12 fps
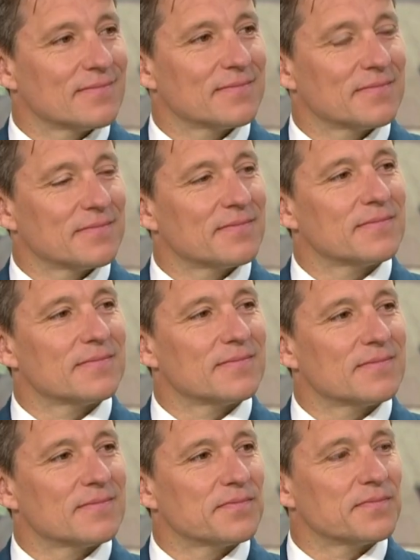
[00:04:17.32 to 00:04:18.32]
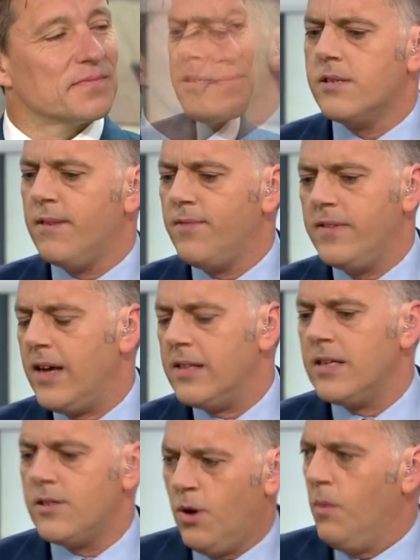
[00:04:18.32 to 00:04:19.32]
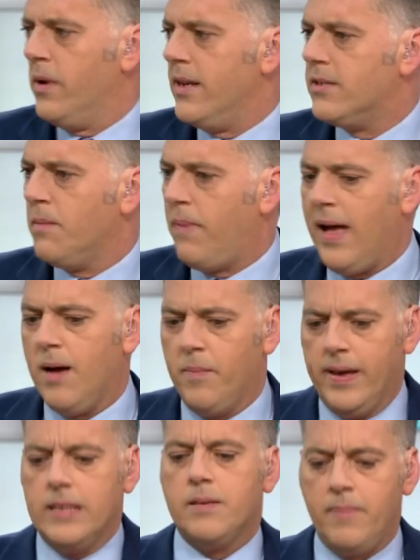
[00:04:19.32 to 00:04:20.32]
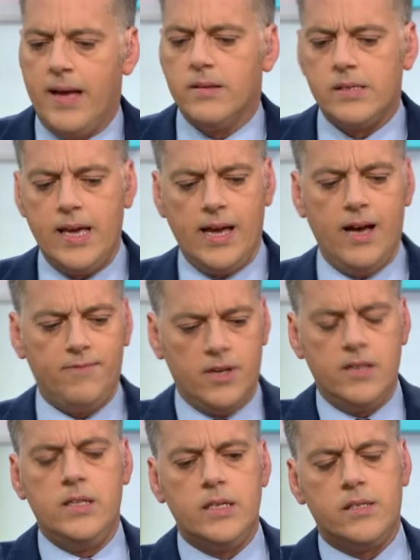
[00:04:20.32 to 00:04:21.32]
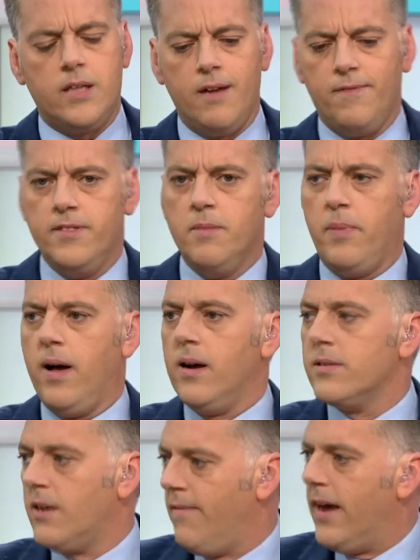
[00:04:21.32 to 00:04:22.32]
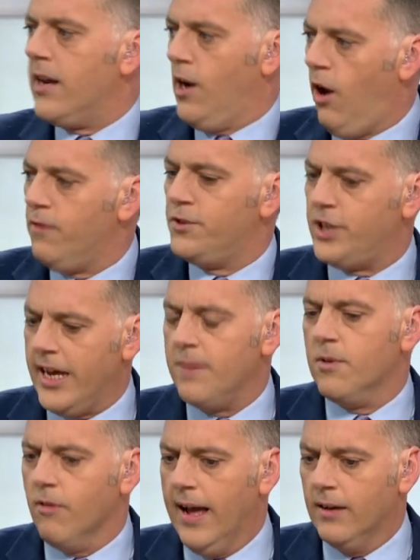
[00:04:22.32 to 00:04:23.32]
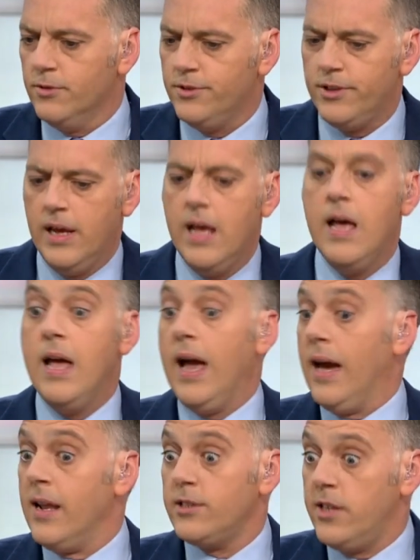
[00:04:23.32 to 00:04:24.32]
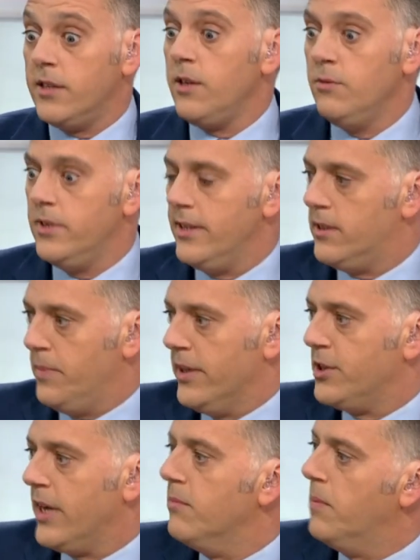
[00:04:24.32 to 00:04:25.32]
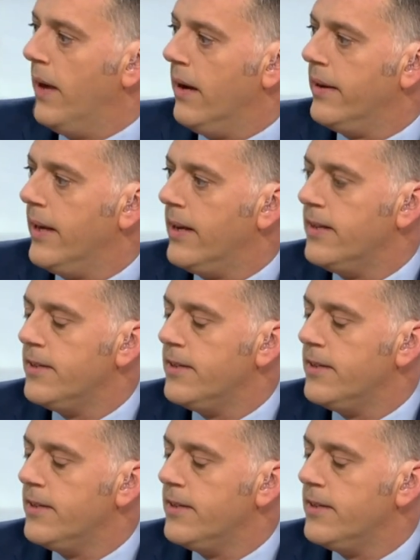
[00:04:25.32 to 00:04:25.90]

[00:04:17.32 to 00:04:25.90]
and going out with loads of guys and stuff like that. That's not what it's about, but it's about saying, I've done this stuff in the past. I've had a lot of shame around, and actually I don't need to be ashamed about it. And